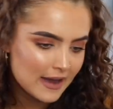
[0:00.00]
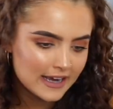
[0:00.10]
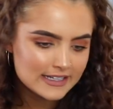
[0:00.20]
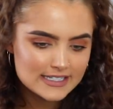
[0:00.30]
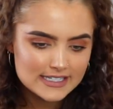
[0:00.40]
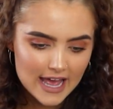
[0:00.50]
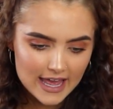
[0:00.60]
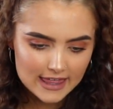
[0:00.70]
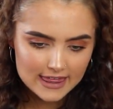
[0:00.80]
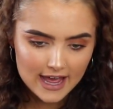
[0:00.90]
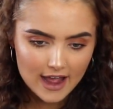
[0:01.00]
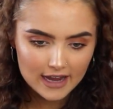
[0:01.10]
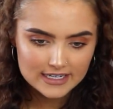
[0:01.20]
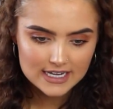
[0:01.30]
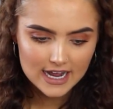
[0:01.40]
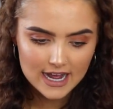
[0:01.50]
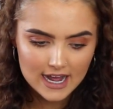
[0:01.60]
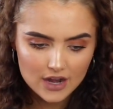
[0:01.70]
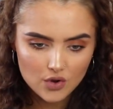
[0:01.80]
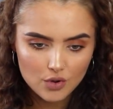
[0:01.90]
I'd say that I
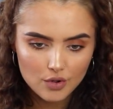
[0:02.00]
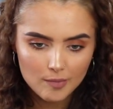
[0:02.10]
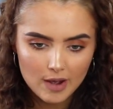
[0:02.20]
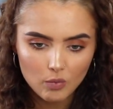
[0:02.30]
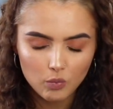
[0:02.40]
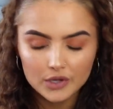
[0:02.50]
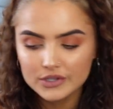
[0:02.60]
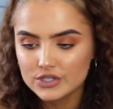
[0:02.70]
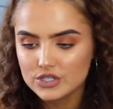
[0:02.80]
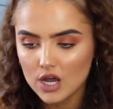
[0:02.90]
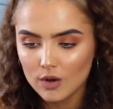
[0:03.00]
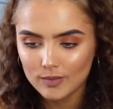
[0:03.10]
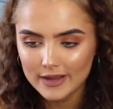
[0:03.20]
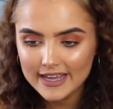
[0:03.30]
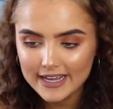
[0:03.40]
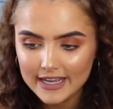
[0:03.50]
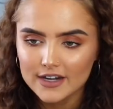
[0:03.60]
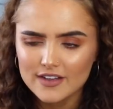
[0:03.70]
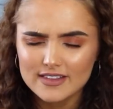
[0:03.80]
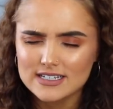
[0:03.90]
tan about once a week. I
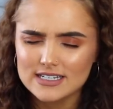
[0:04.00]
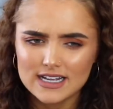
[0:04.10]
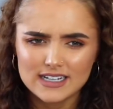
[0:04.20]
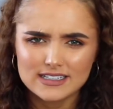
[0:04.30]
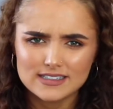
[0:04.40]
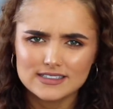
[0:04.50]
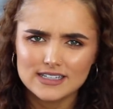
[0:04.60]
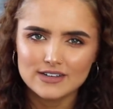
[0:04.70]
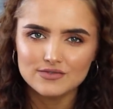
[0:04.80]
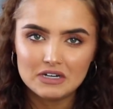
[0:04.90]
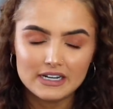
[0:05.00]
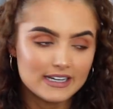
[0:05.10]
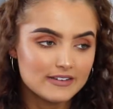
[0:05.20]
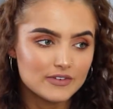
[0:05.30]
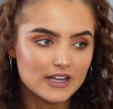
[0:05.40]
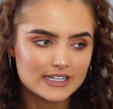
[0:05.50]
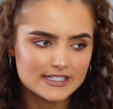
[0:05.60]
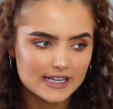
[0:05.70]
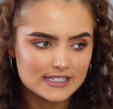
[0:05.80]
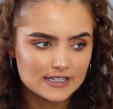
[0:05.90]
know this is like really
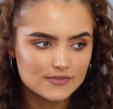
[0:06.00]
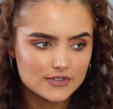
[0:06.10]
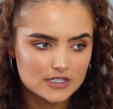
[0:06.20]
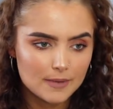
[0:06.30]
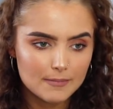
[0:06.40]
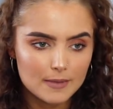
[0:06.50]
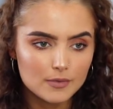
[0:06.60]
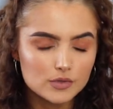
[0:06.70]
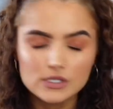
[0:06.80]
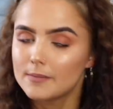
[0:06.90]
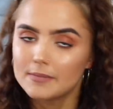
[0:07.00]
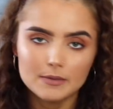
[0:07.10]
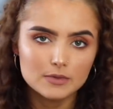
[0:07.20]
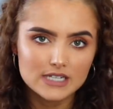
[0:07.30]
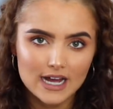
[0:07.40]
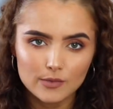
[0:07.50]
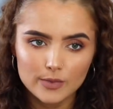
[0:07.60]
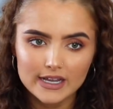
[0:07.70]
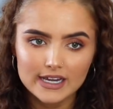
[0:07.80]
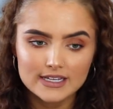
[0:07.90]
excessive for some people tan
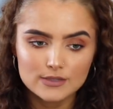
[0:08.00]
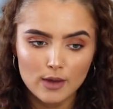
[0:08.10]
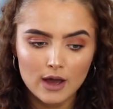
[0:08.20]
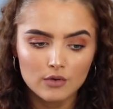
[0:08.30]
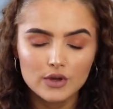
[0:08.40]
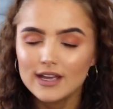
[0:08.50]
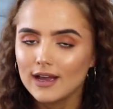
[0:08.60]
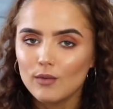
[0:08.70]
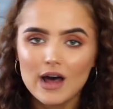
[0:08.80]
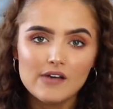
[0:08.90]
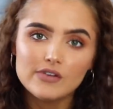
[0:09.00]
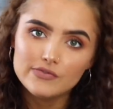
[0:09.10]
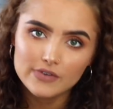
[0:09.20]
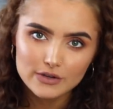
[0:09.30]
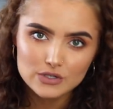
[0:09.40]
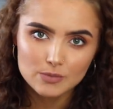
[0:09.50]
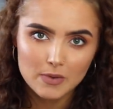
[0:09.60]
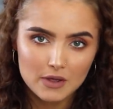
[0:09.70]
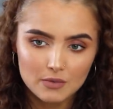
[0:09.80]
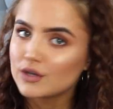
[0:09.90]
weekly as well. Whatever floats your
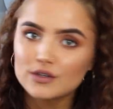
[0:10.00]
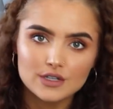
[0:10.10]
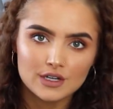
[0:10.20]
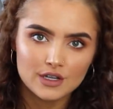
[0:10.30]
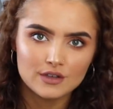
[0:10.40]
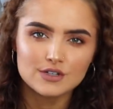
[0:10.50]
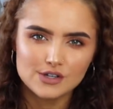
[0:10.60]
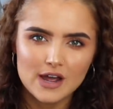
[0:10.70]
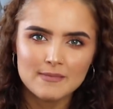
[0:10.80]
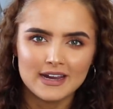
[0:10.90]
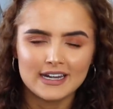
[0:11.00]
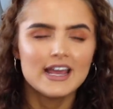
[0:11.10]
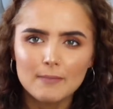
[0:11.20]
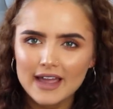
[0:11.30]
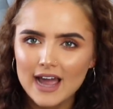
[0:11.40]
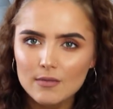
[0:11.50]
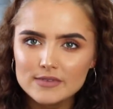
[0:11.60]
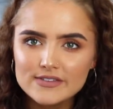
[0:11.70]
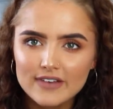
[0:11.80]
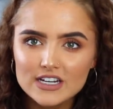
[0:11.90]
boat, you do you know what I mean? My
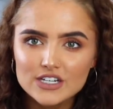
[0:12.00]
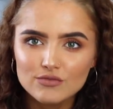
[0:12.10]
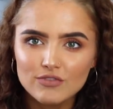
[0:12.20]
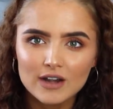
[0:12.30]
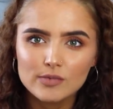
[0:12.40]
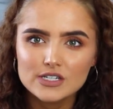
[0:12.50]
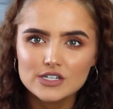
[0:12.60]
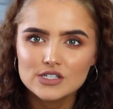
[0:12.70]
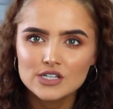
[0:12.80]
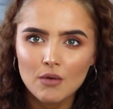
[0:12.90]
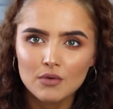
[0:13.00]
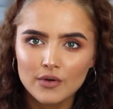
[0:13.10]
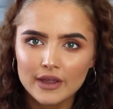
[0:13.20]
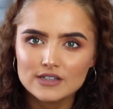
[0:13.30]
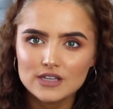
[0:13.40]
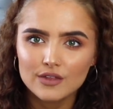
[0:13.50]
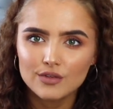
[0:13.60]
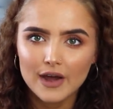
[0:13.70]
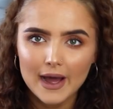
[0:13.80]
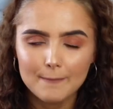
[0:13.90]
camera's flashing red, which is so annoying because I
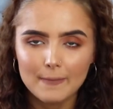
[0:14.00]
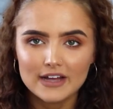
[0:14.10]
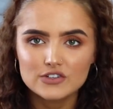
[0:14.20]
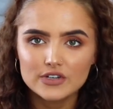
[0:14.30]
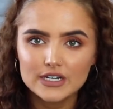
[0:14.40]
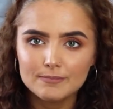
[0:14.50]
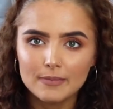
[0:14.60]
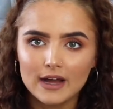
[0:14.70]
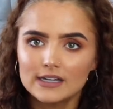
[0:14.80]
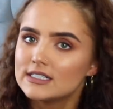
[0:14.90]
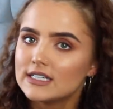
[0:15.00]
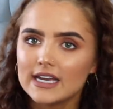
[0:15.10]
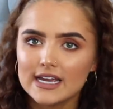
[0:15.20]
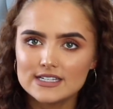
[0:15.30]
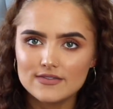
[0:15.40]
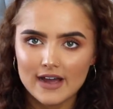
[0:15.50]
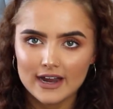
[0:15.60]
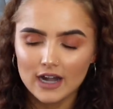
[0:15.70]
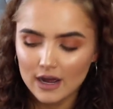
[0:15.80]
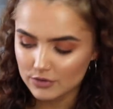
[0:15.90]
thought I had battery, but it's
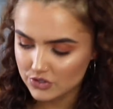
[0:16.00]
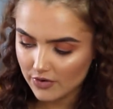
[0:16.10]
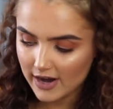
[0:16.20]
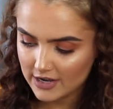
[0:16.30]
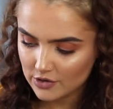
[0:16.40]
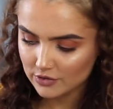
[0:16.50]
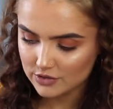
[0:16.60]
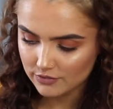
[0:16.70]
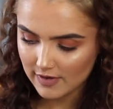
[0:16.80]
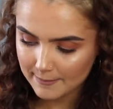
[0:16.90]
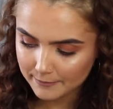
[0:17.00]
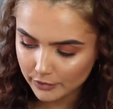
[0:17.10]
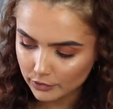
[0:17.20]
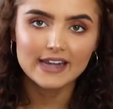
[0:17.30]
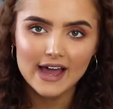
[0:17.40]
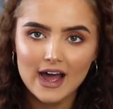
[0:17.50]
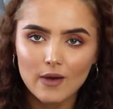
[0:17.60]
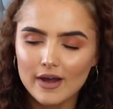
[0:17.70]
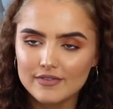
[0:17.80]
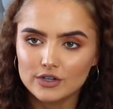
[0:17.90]
fine. I will try not to ramble.
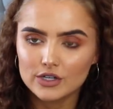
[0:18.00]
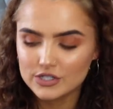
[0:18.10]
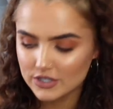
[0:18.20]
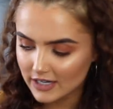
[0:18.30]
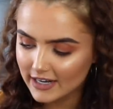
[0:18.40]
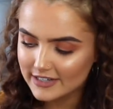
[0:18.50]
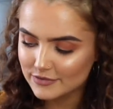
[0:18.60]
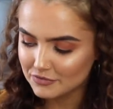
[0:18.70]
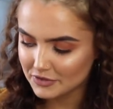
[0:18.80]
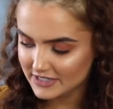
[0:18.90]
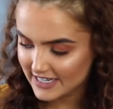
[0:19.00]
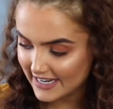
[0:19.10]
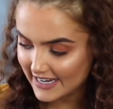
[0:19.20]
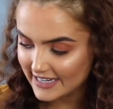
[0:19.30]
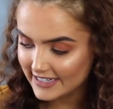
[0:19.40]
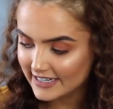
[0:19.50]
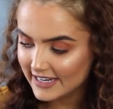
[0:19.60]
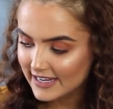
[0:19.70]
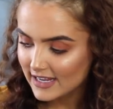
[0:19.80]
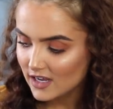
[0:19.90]
Now I've got a solid routine.
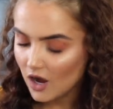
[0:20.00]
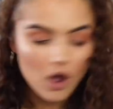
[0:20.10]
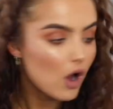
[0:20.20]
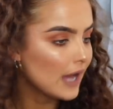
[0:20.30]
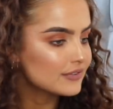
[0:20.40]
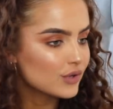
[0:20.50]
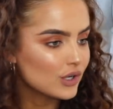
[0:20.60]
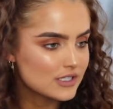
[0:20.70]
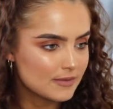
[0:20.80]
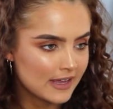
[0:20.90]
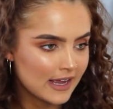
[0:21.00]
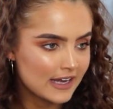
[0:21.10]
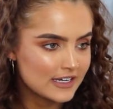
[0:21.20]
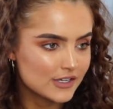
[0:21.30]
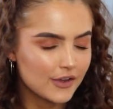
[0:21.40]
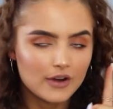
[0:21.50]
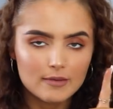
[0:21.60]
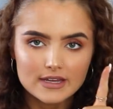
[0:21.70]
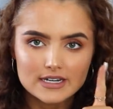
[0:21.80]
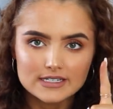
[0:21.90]
Oh, I forgot something. I need to go and
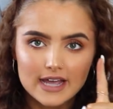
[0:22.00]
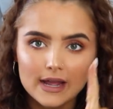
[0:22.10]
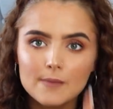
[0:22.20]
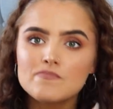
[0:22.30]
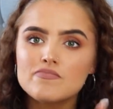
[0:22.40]
grab that in a sec.